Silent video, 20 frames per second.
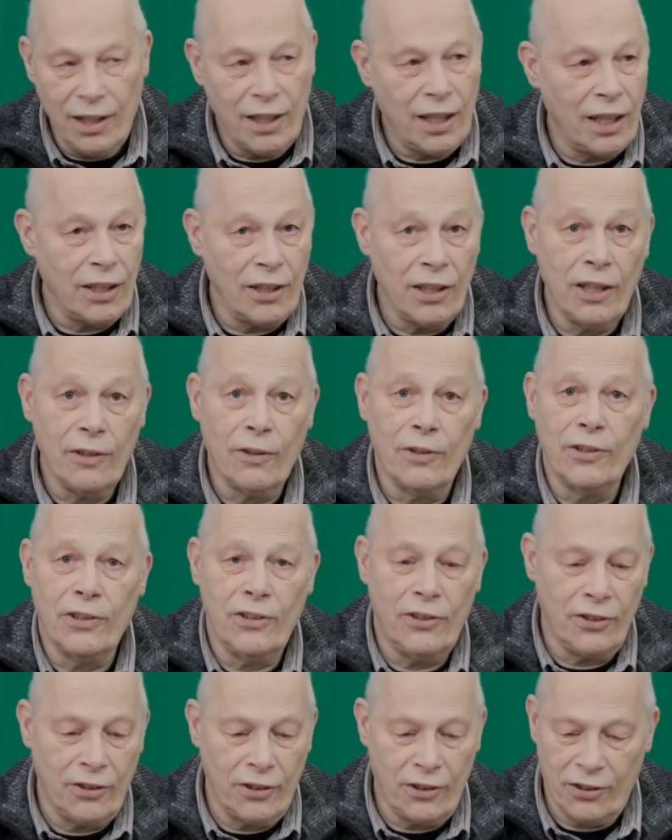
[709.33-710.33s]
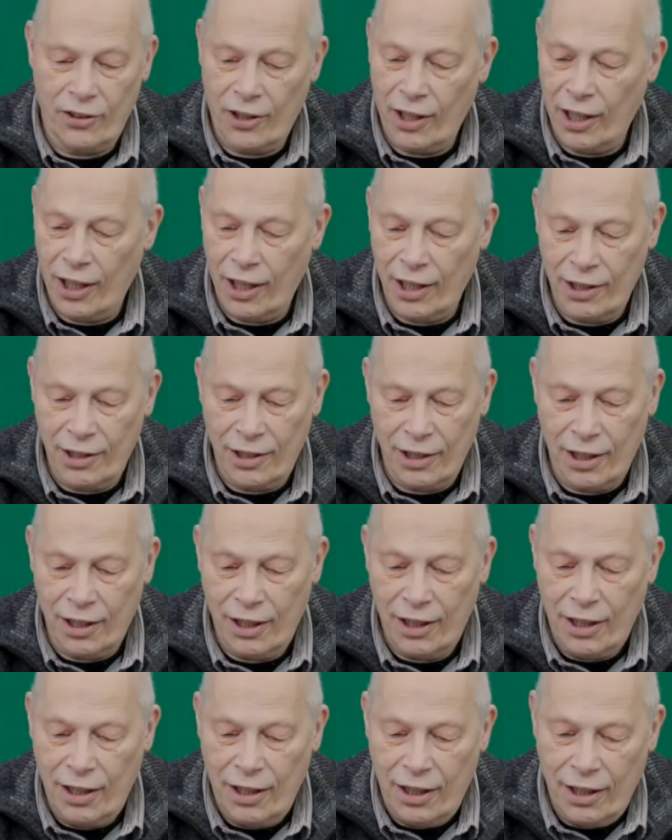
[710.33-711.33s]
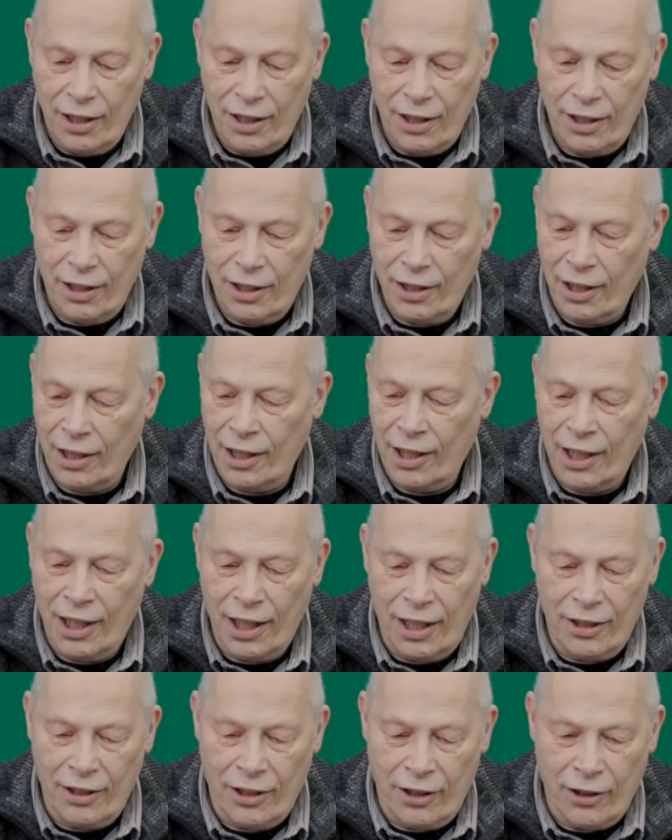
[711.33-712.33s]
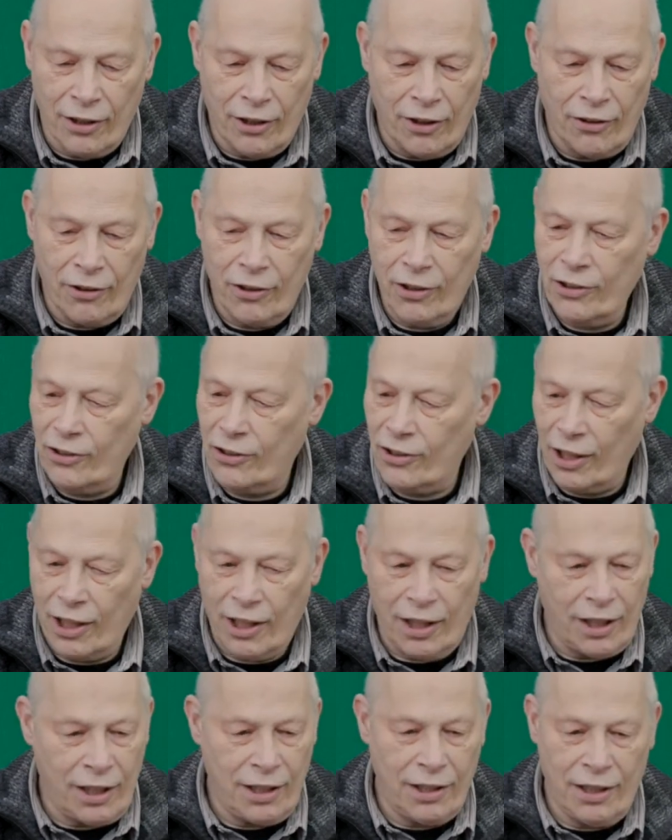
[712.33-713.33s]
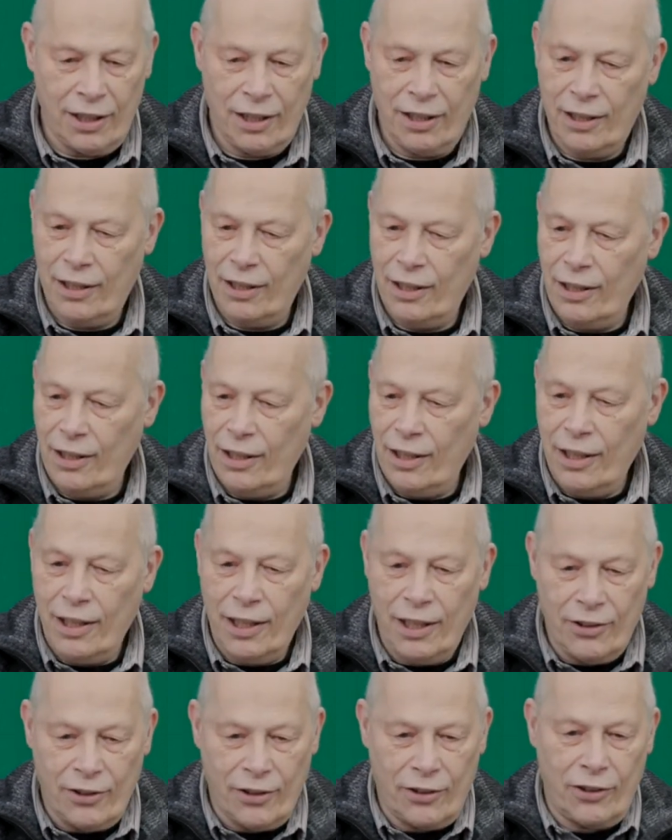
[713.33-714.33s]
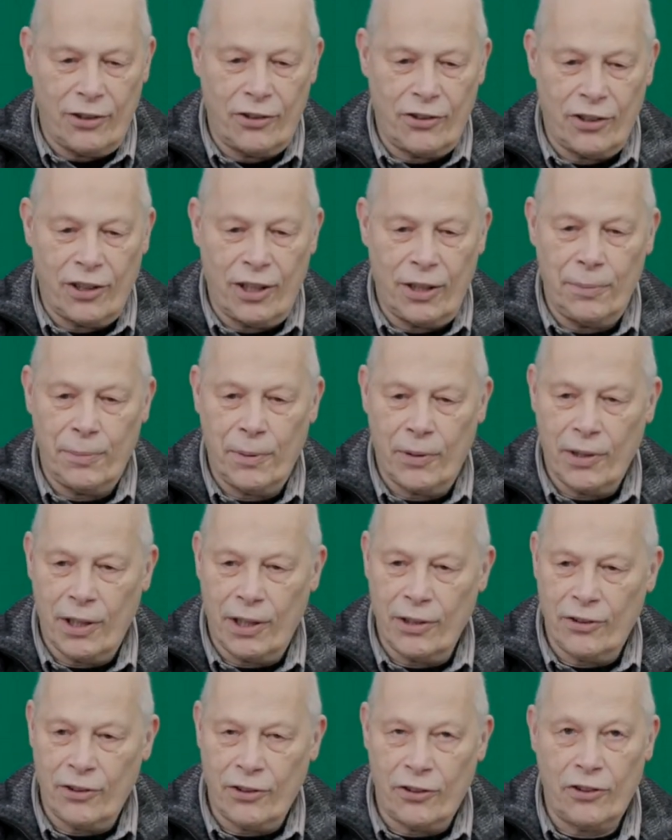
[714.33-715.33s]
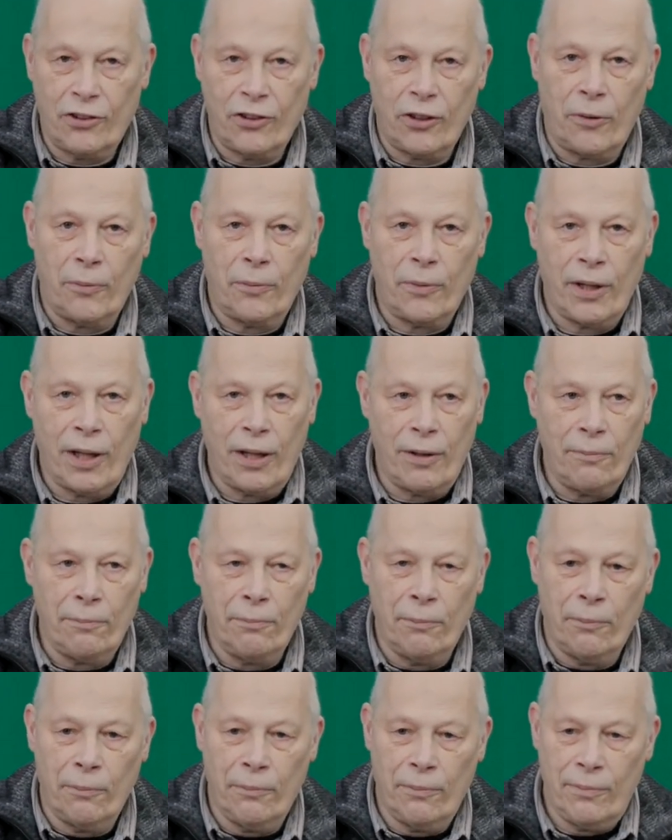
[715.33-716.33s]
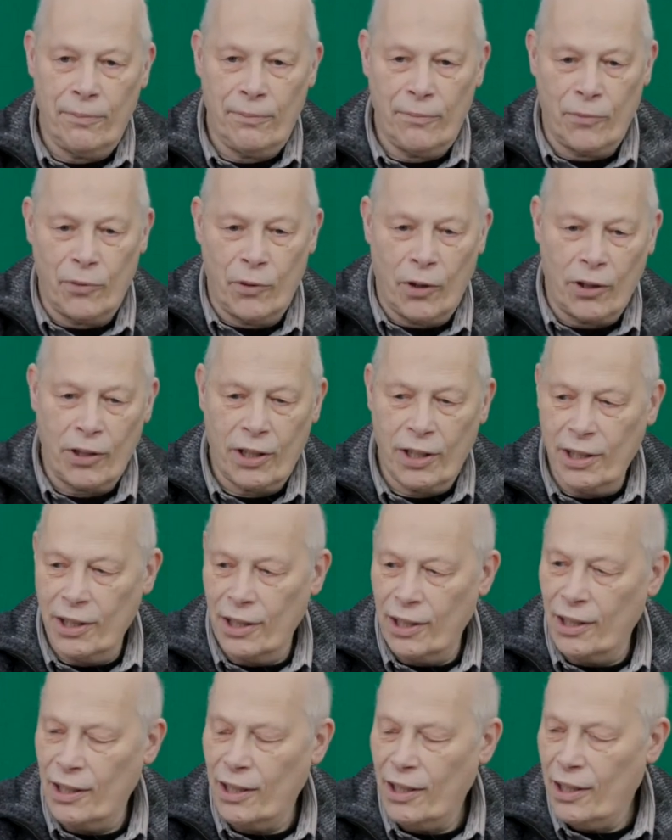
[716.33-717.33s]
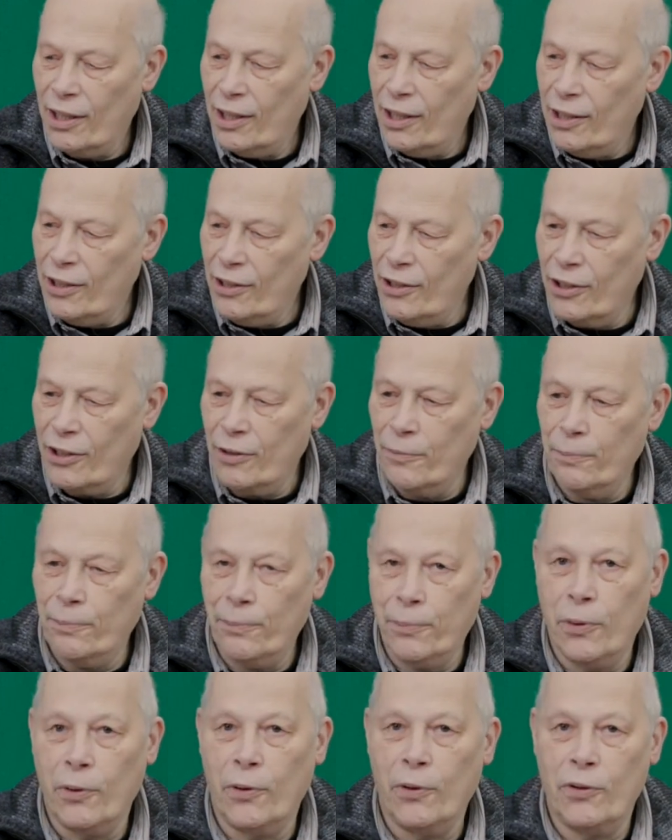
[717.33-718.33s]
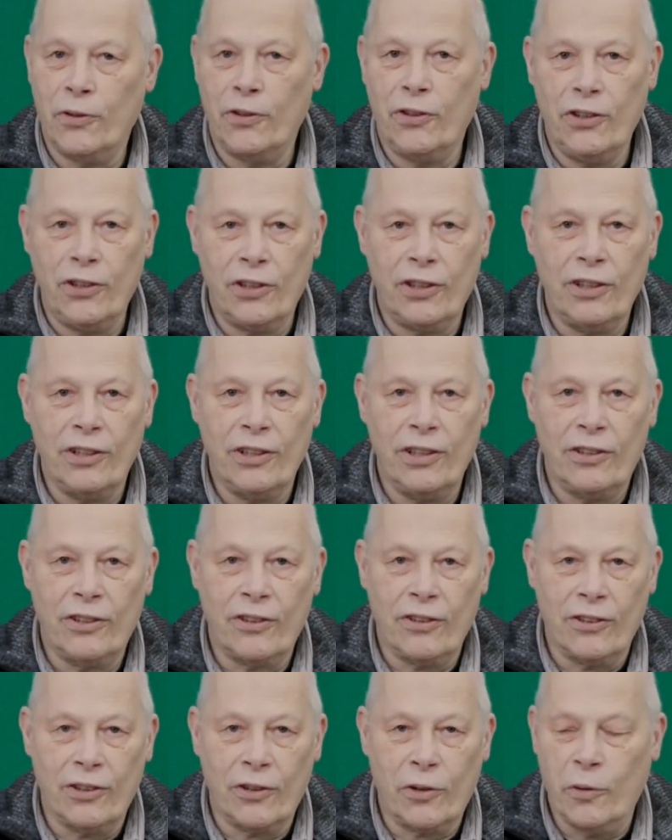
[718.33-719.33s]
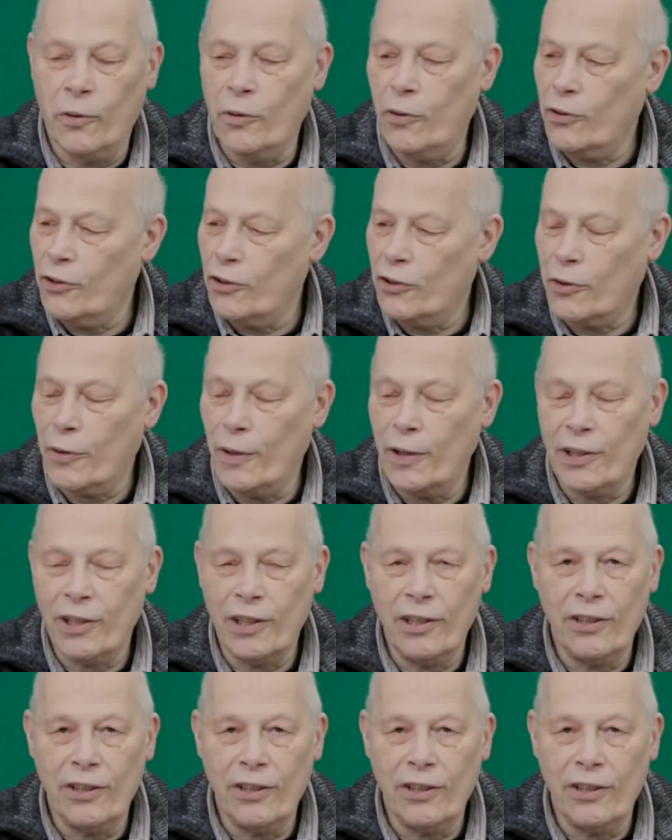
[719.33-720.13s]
I know on another slider, the longer slider is on a tripod, and to stop that rocking, you can put, it's got a 1/4-20